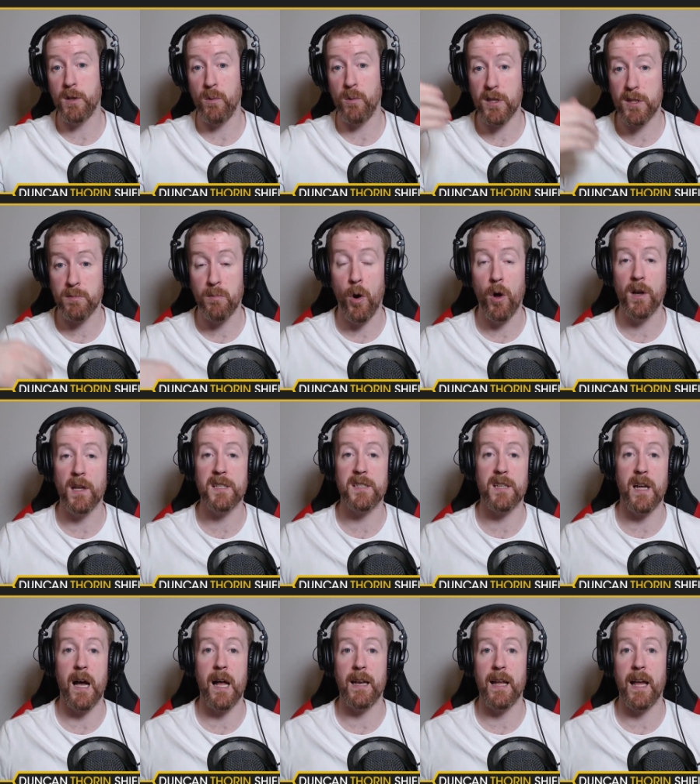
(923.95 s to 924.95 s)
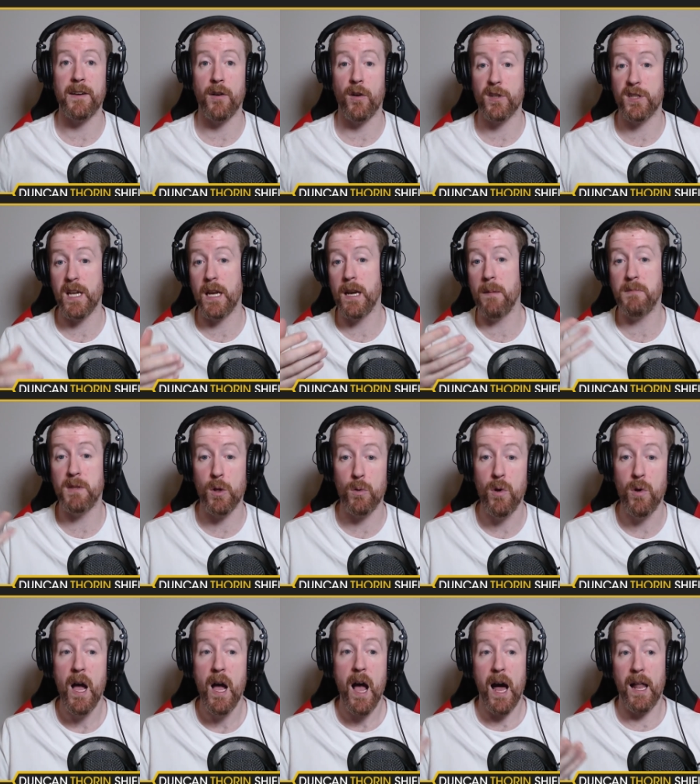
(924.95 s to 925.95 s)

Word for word: to a smaller star ladder or send them to